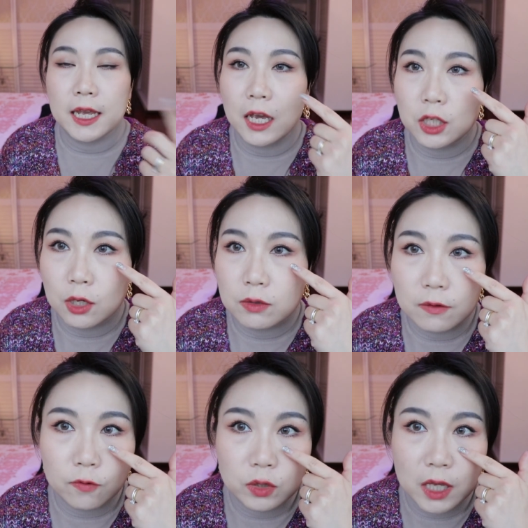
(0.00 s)
I use
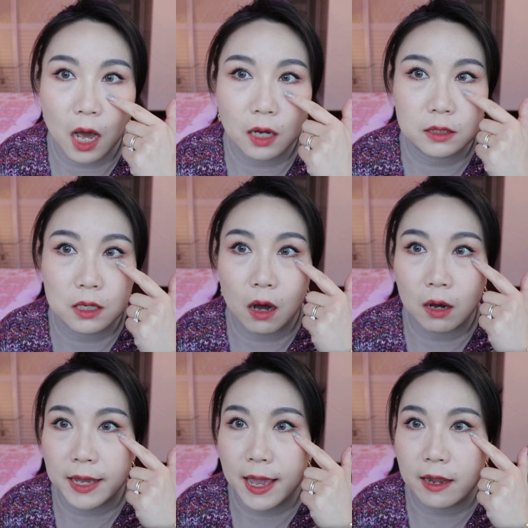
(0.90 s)
it for the under
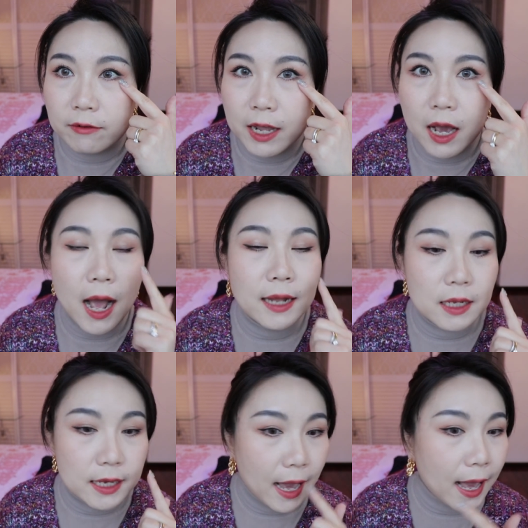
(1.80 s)
eye area and
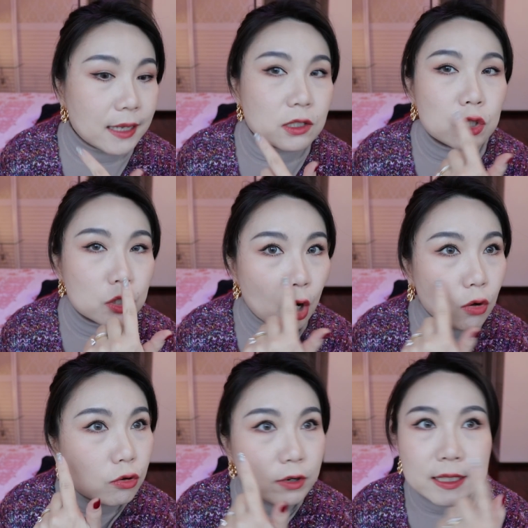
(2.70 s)
it has no
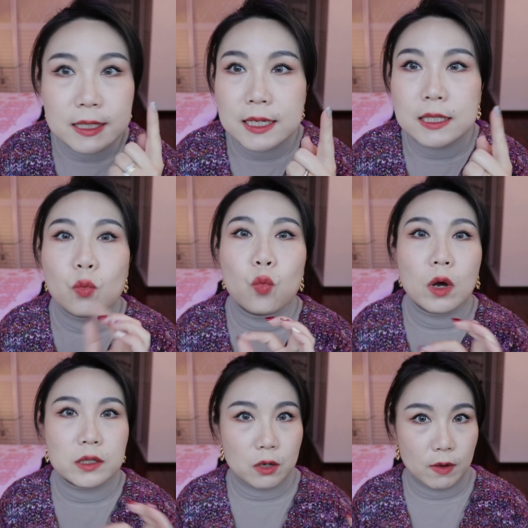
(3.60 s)
creases
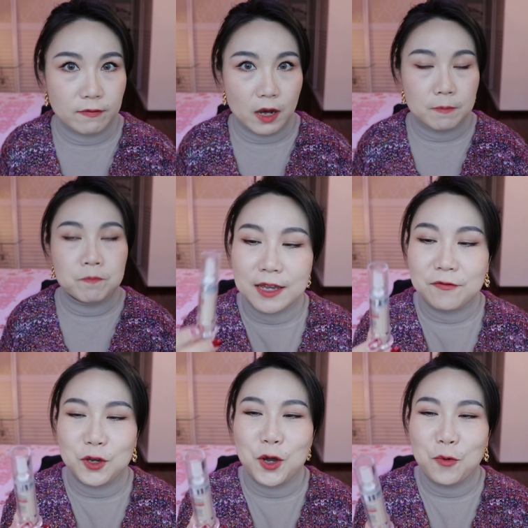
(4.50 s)
whatsoever.
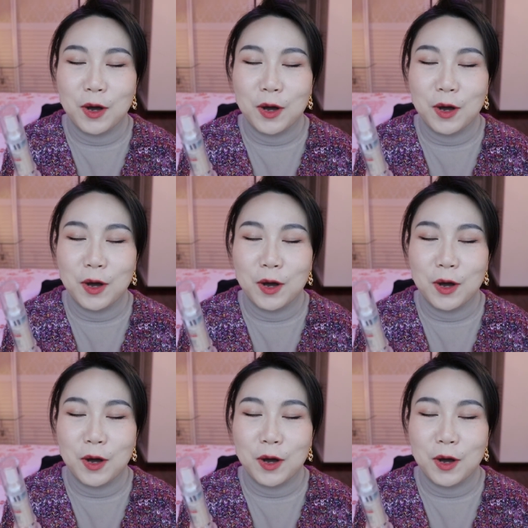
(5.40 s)
If you